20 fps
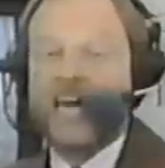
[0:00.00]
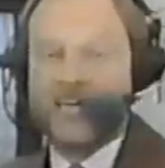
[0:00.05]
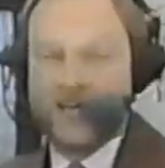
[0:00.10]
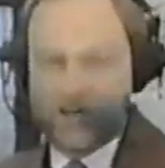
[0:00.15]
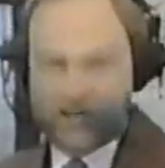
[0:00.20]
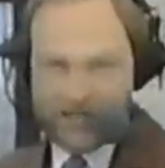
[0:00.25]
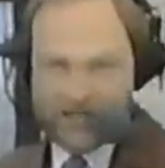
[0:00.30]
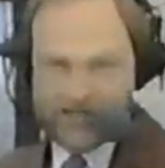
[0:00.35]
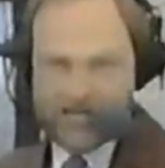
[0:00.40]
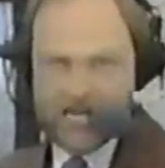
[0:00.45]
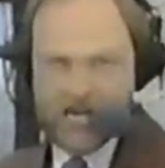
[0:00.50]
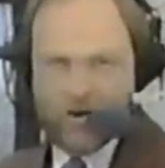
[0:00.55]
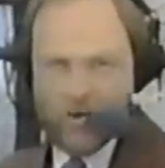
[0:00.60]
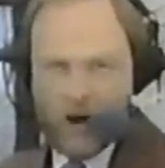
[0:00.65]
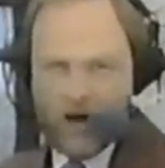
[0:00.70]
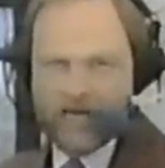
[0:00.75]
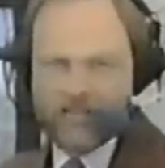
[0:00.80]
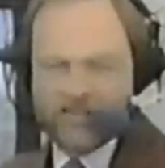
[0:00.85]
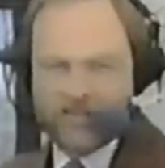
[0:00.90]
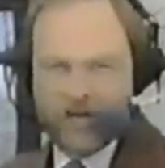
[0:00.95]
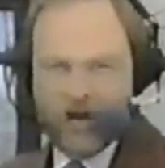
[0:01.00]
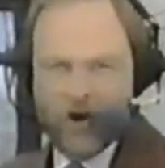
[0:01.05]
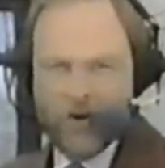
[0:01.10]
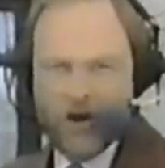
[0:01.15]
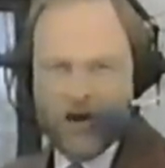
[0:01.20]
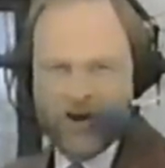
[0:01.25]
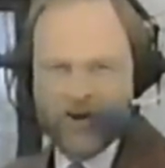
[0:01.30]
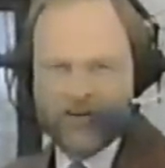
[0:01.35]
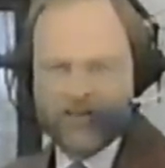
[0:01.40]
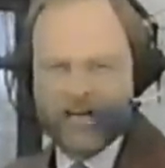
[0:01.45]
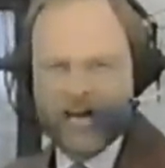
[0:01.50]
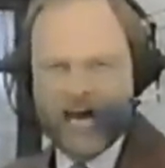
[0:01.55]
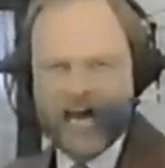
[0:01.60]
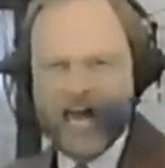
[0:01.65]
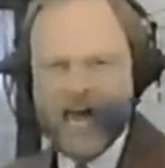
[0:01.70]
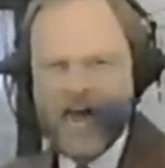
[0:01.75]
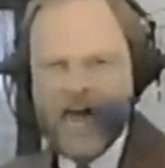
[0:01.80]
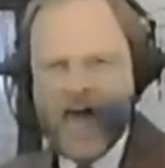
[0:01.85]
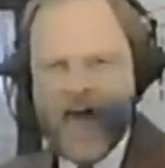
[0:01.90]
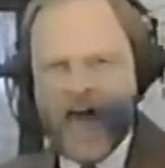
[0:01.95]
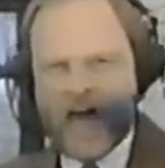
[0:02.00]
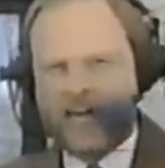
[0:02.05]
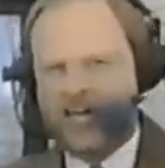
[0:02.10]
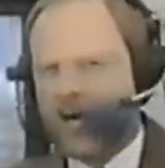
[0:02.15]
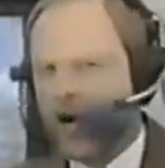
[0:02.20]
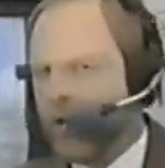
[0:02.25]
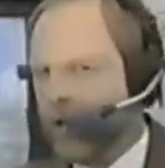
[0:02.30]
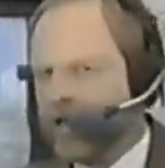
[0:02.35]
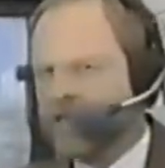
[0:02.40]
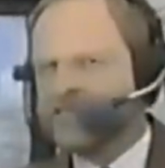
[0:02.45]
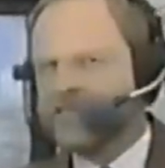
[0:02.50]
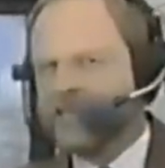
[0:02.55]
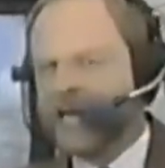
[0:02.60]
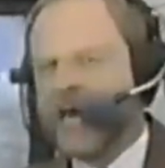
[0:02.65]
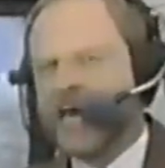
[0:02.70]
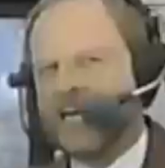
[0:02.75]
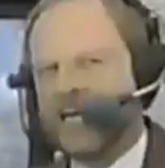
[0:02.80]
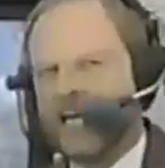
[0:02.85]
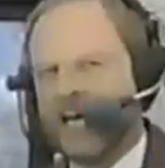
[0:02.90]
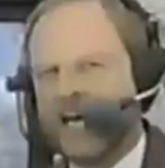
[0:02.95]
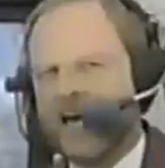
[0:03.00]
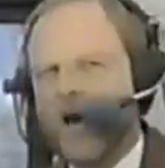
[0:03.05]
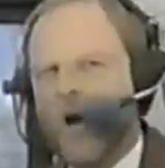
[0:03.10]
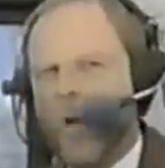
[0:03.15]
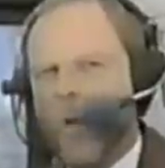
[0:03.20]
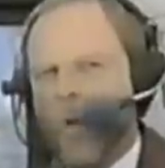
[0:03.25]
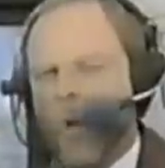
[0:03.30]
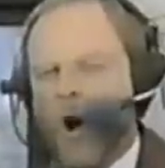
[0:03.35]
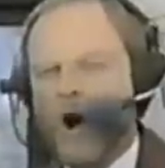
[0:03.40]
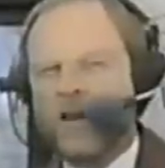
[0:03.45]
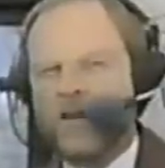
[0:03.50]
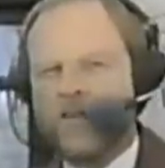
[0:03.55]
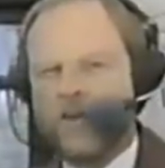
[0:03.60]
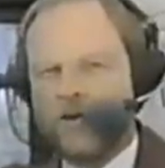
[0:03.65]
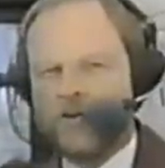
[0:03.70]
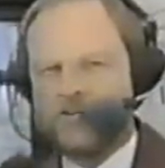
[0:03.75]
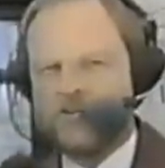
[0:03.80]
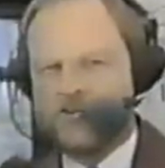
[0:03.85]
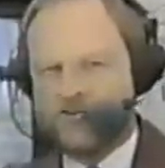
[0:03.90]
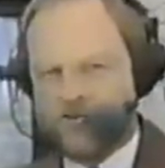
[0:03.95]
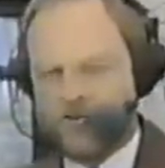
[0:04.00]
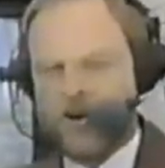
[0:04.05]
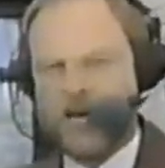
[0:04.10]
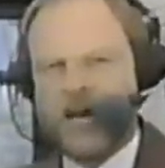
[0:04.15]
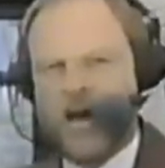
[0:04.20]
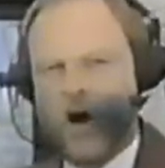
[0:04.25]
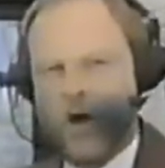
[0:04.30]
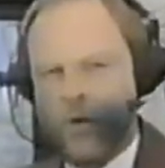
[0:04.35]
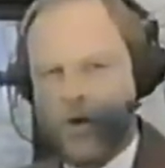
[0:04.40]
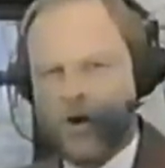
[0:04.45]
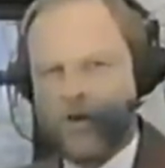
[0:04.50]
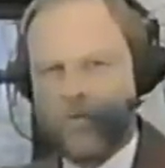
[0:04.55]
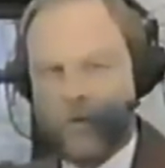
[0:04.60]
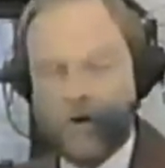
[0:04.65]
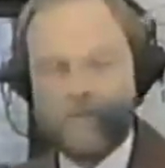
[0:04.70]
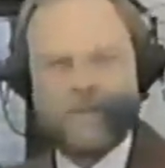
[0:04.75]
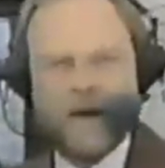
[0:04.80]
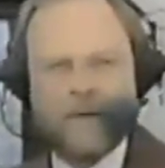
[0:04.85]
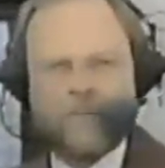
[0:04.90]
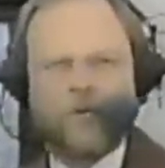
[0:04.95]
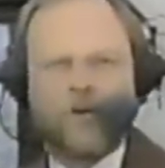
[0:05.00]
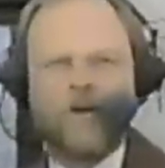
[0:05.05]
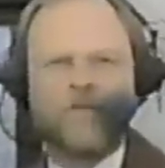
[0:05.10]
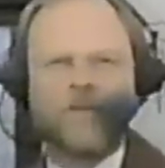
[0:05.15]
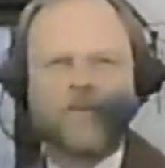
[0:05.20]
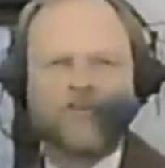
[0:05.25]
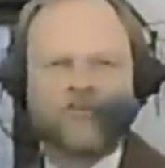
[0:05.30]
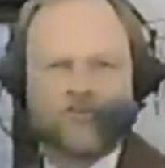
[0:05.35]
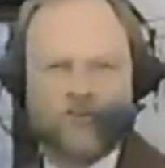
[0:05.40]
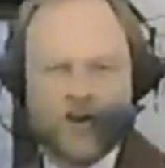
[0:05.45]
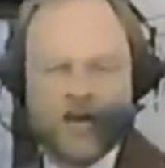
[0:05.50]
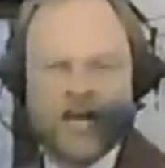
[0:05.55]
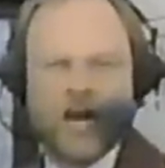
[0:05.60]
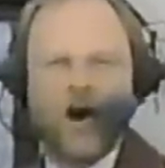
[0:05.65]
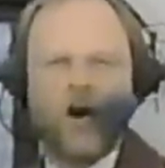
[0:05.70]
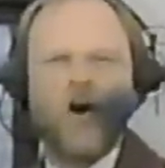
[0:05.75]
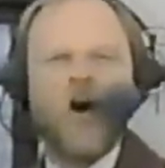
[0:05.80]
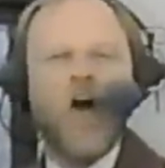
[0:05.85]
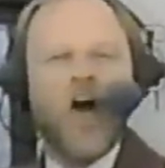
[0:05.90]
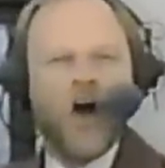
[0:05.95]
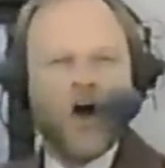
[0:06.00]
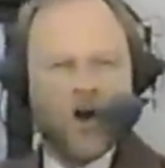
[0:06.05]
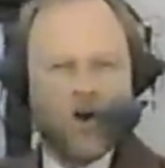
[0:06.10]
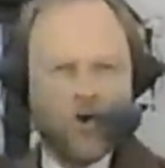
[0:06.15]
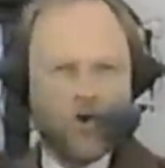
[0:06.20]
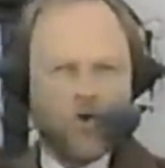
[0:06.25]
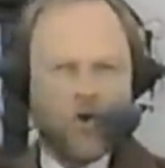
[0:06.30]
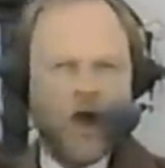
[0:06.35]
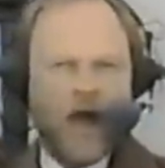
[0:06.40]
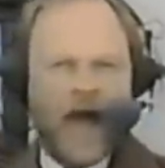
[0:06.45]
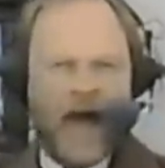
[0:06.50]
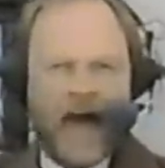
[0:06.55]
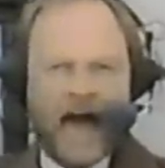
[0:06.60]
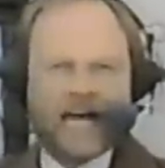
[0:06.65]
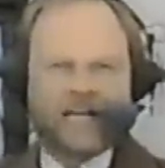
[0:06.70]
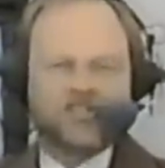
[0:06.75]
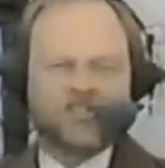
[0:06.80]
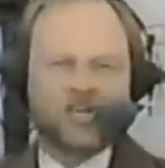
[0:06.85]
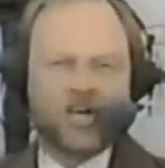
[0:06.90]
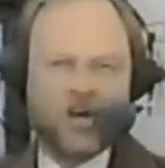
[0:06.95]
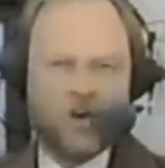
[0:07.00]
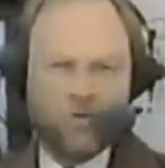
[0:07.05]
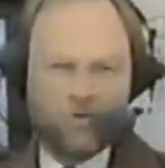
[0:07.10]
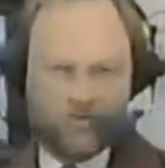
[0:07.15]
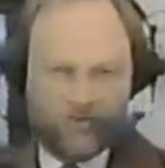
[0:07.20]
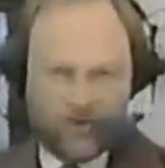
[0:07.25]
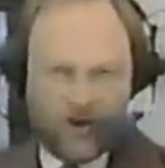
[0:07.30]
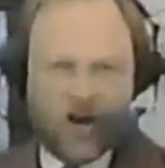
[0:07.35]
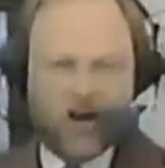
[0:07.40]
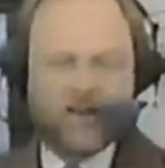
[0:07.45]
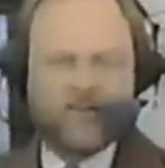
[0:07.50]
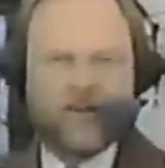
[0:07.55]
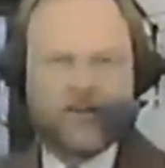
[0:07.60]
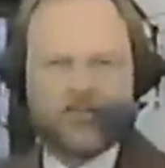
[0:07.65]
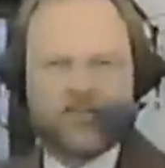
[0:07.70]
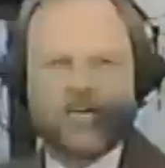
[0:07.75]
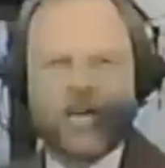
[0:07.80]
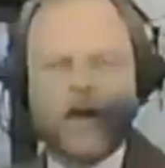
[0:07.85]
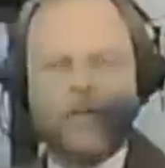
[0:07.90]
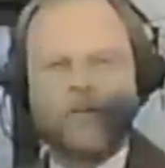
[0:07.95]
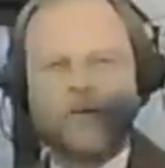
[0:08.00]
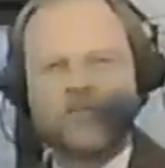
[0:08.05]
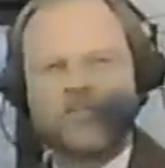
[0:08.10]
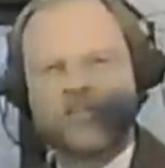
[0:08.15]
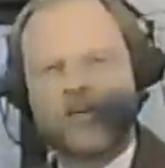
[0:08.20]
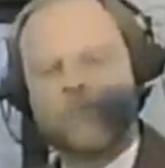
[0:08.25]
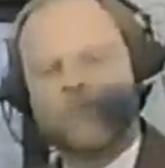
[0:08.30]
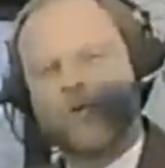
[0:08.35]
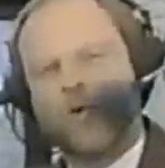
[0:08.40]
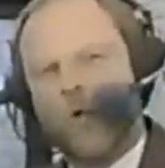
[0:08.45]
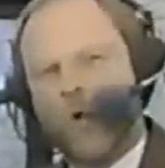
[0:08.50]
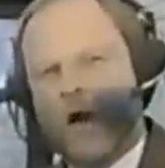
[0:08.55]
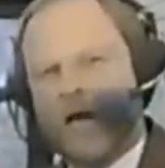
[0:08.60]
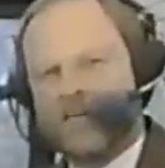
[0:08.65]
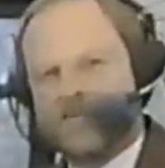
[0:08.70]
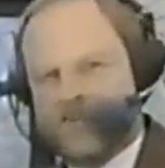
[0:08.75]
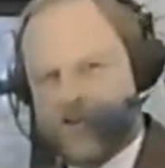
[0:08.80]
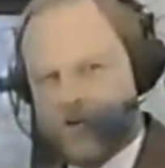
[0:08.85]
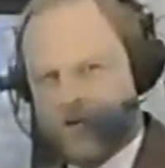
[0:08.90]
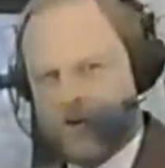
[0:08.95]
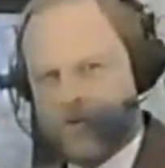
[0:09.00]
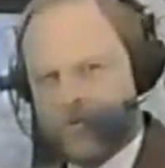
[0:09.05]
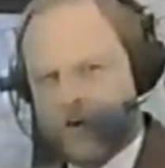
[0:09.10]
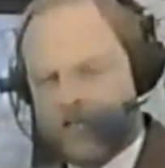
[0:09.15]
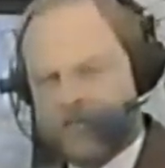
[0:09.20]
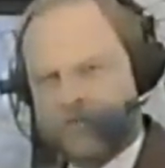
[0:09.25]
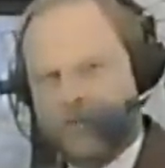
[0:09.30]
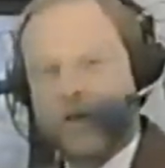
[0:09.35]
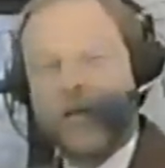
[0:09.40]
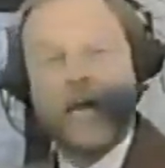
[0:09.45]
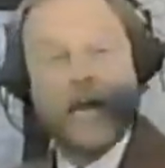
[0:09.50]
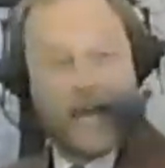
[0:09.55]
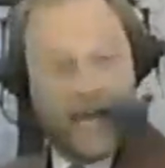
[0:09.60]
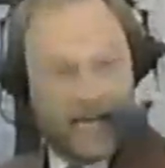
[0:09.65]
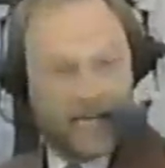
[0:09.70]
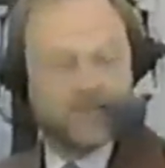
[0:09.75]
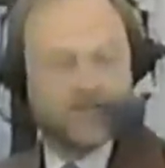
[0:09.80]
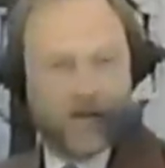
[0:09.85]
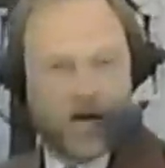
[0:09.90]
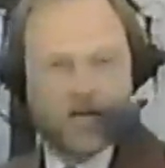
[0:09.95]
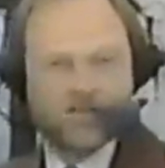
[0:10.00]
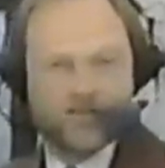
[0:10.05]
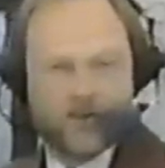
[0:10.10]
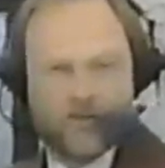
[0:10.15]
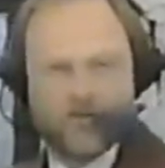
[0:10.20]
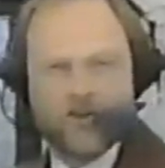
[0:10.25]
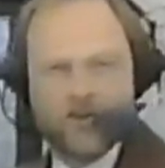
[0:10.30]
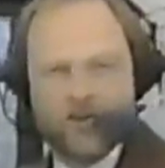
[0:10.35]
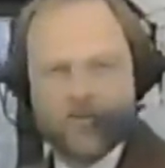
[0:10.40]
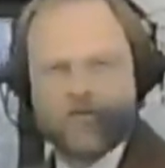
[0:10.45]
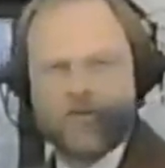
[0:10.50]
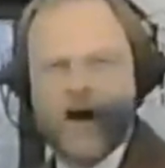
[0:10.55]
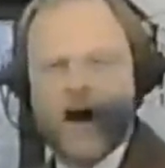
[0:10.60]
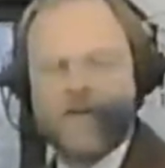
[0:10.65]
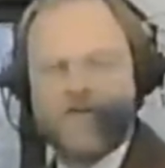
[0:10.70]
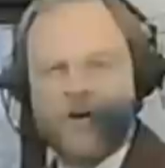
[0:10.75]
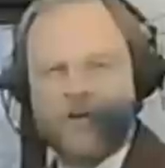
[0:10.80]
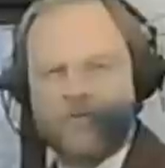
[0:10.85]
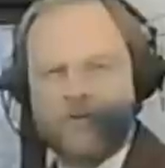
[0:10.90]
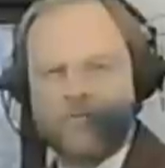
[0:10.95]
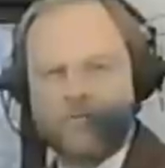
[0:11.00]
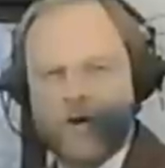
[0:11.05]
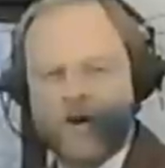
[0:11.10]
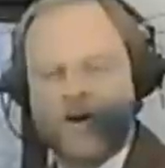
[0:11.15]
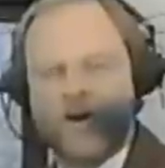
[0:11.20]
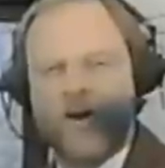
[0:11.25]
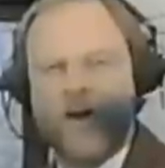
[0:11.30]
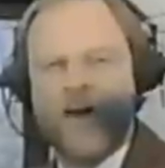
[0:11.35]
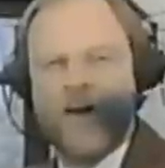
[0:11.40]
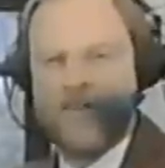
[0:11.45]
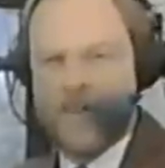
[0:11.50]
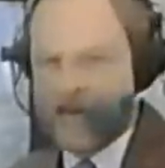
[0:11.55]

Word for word: You're going to see quite a show here today, and coincidentally, one of those trio, one, one member of the trio who actually started their championship quest here in Richmond is also the new five hundred winner.